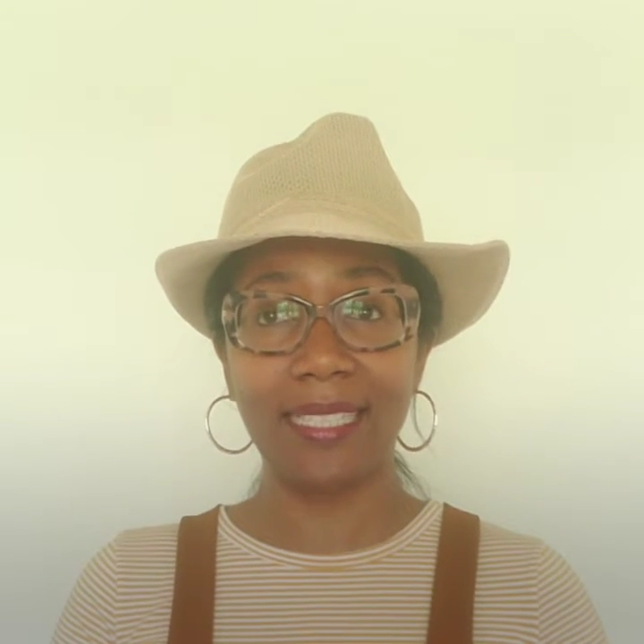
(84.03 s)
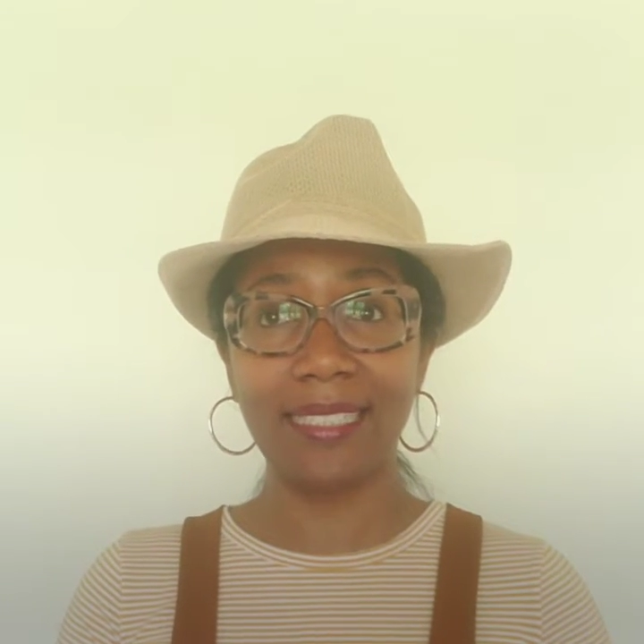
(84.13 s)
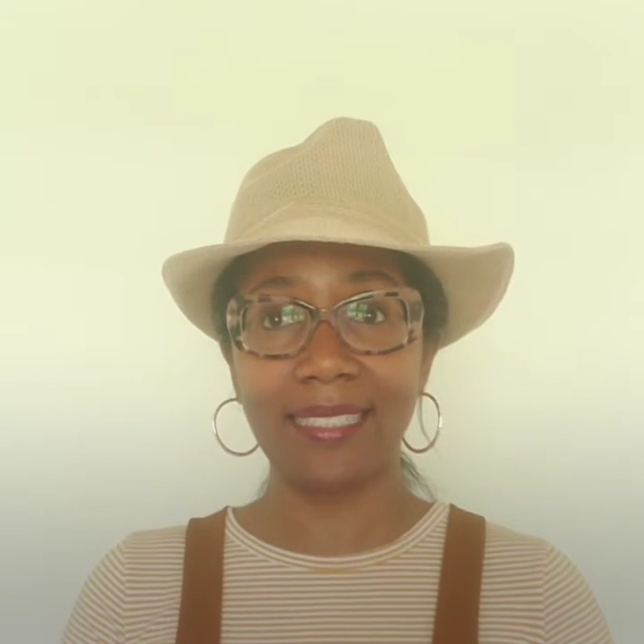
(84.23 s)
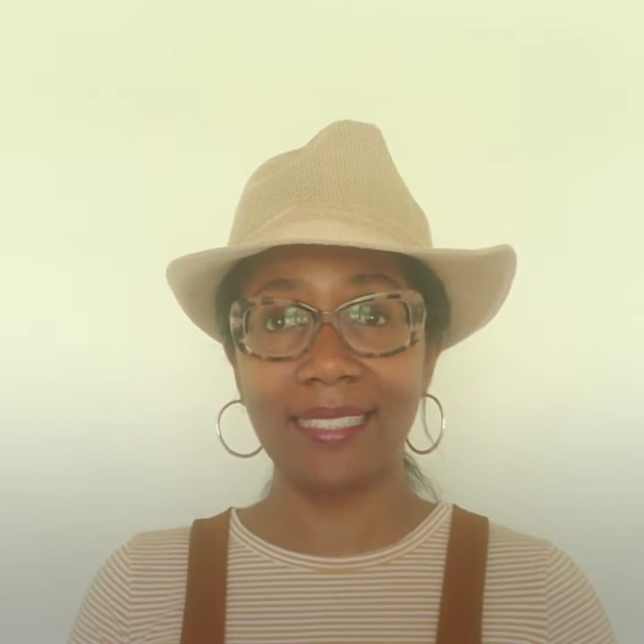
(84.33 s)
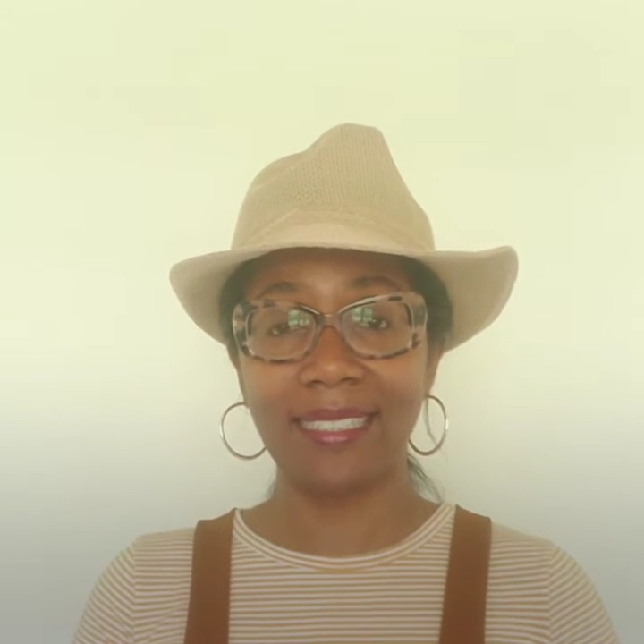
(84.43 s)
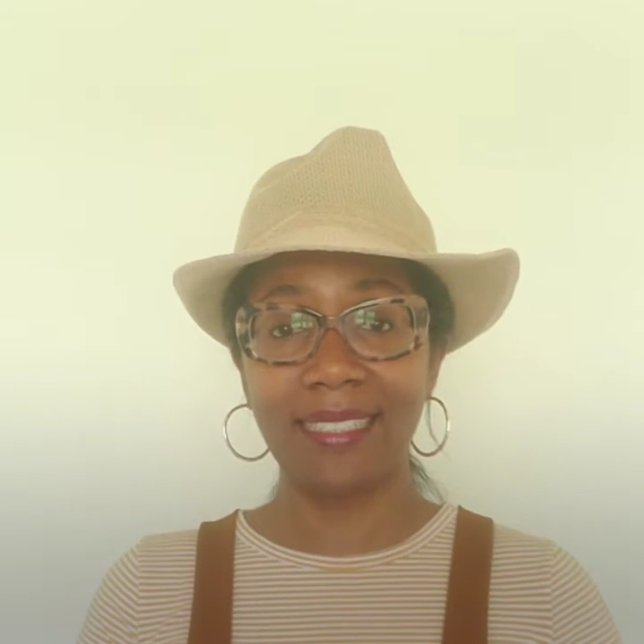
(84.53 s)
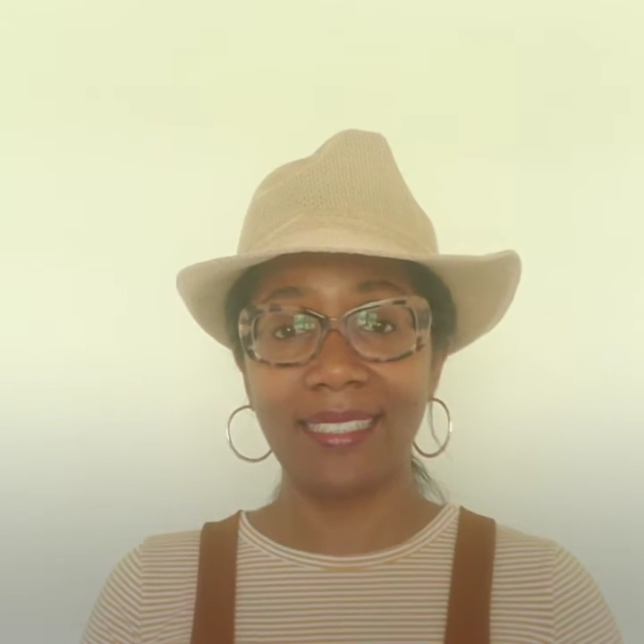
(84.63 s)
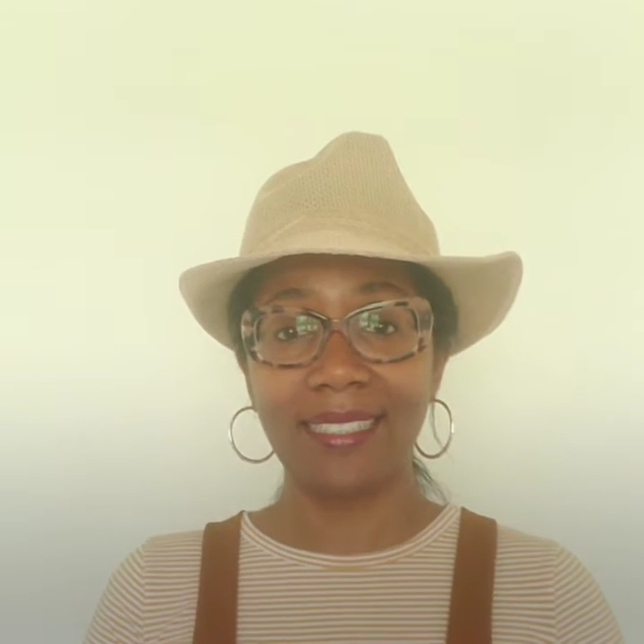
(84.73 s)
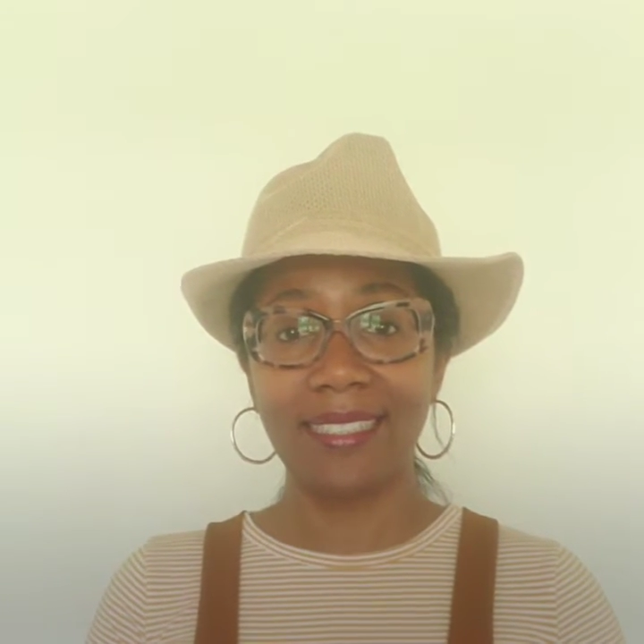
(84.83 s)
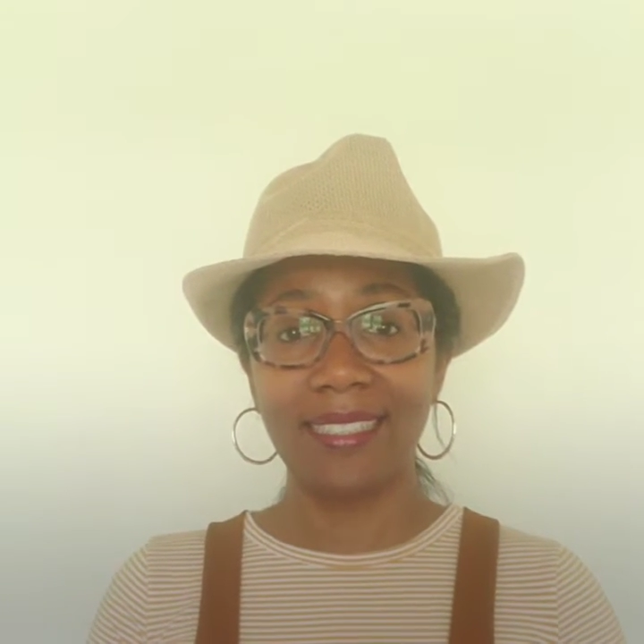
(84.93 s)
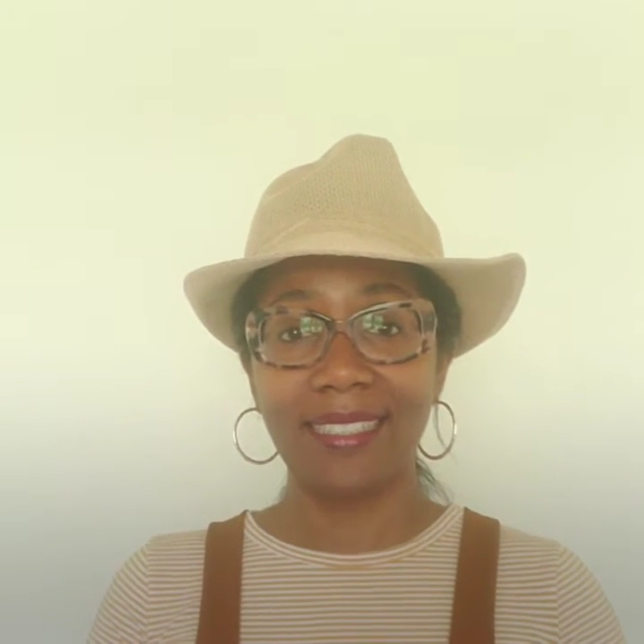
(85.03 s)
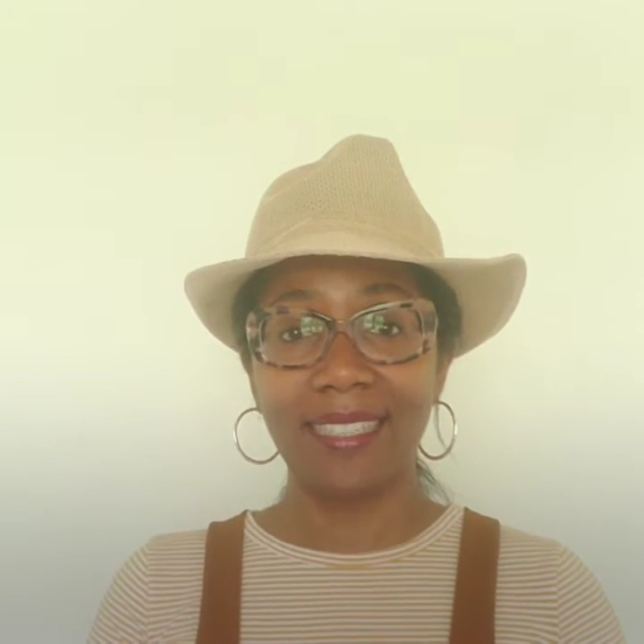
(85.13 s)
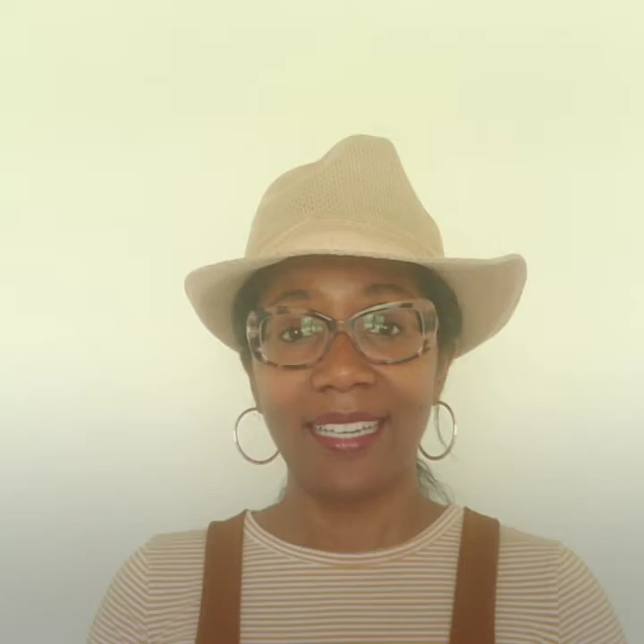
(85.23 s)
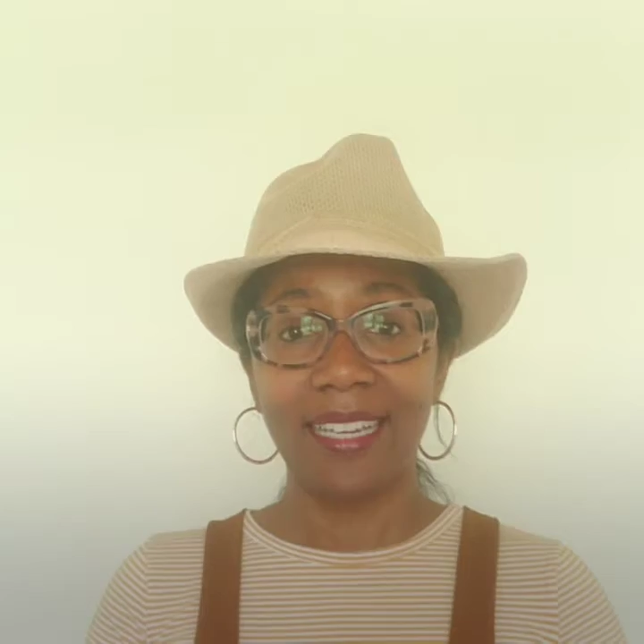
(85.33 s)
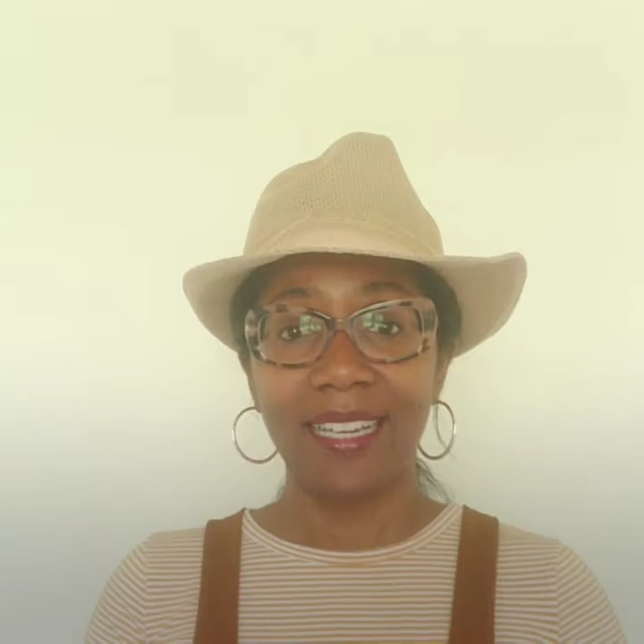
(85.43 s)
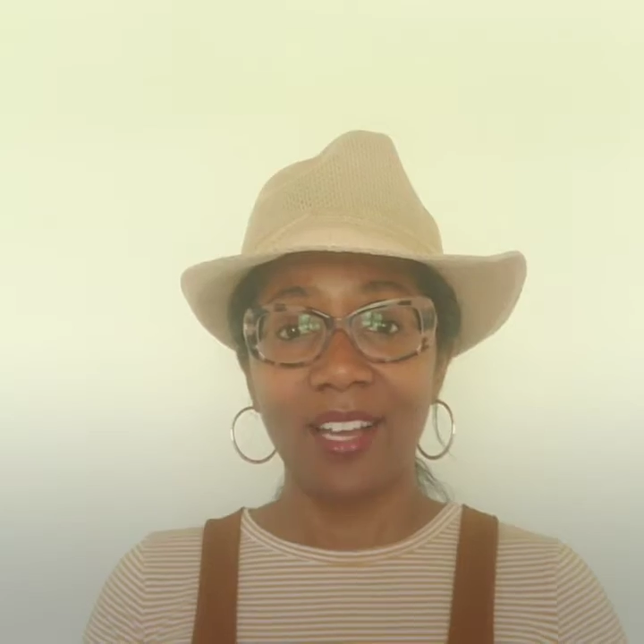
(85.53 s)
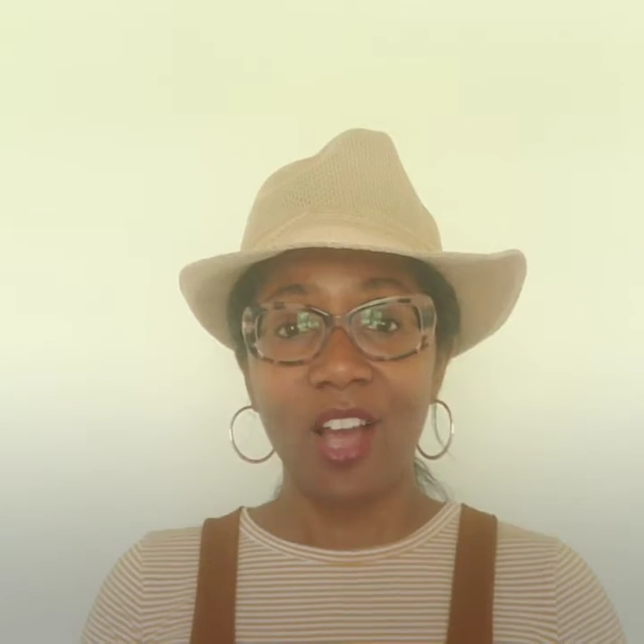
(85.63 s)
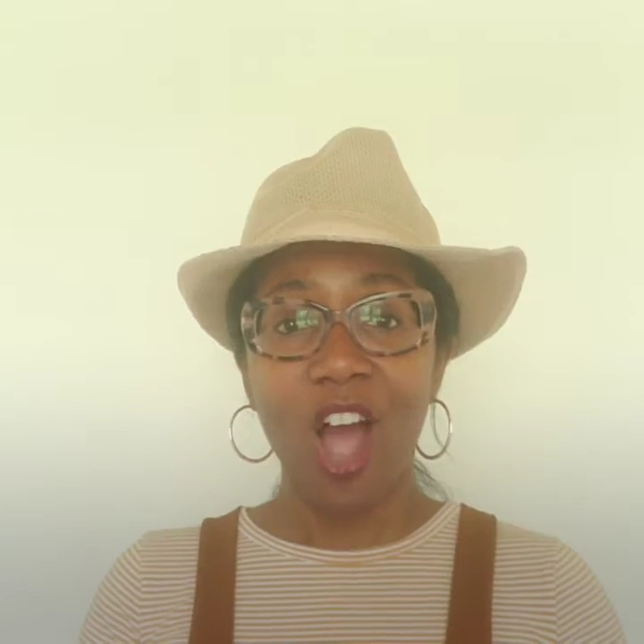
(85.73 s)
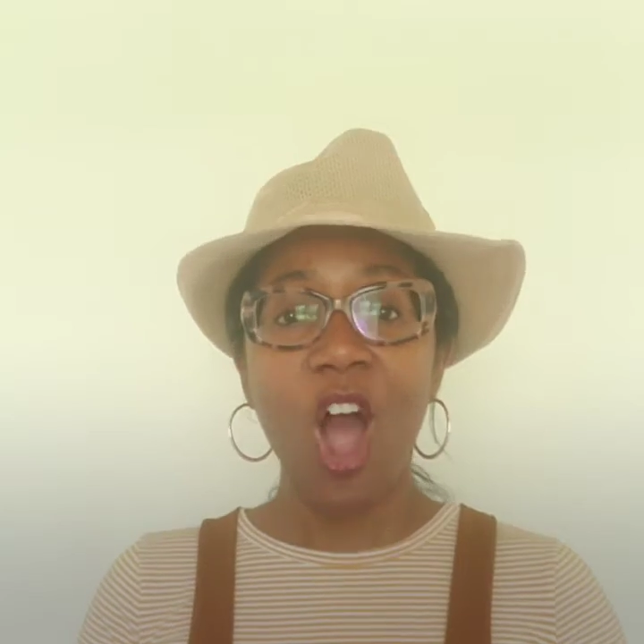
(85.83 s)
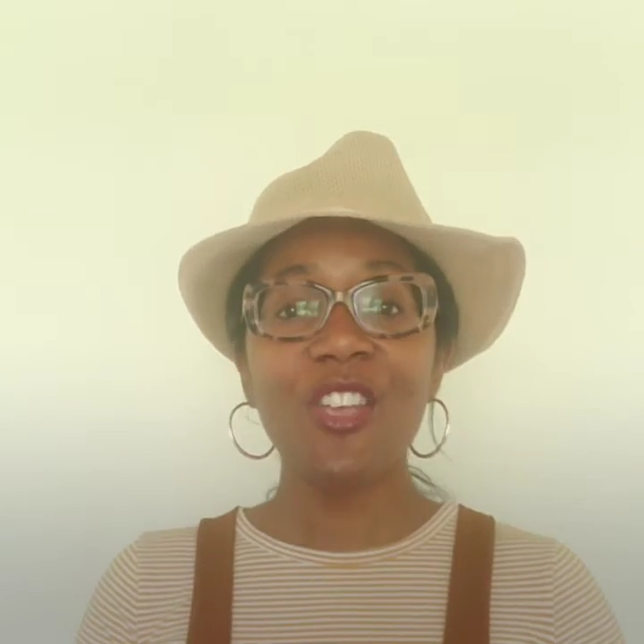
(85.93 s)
is, how